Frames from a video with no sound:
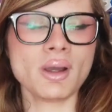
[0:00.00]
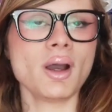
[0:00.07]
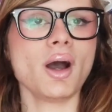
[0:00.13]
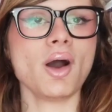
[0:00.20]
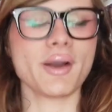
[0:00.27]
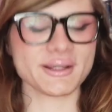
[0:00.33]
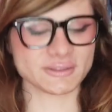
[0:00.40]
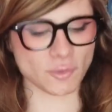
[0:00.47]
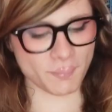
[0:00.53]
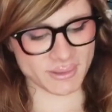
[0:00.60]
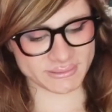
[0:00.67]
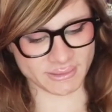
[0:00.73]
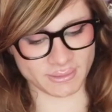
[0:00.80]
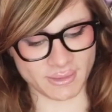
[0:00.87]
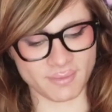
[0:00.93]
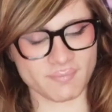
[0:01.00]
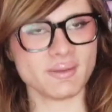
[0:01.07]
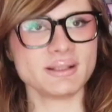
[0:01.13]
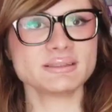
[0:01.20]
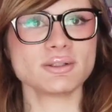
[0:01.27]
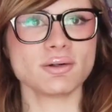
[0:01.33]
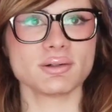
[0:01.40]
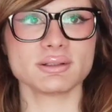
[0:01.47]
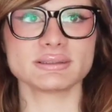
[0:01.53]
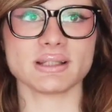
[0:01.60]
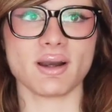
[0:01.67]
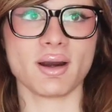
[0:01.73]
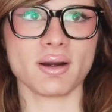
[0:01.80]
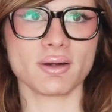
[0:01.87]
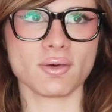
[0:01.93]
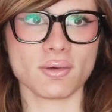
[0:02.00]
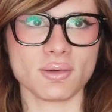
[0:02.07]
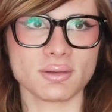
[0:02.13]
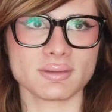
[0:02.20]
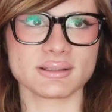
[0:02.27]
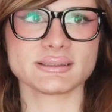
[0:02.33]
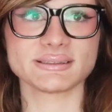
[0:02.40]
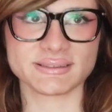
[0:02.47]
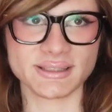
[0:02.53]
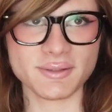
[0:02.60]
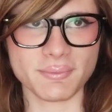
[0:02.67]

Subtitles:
Okay, so basically, these dolls are called Sea